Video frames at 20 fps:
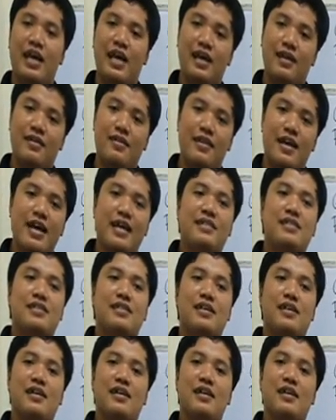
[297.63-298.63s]
And
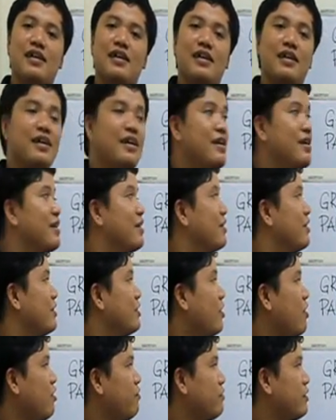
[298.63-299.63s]
that's
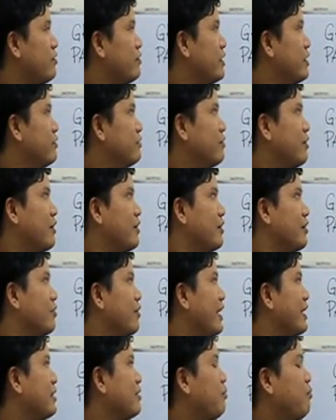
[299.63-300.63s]
the overview for the
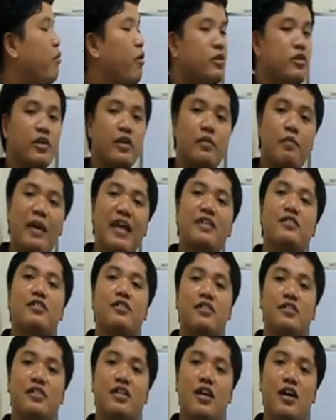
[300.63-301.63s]
great portrait
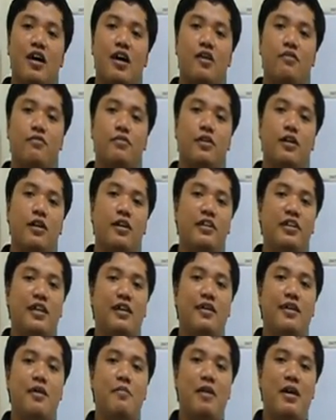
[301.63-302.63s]
painters of
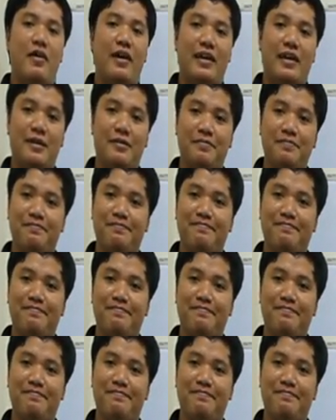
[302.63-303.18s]
colonial America.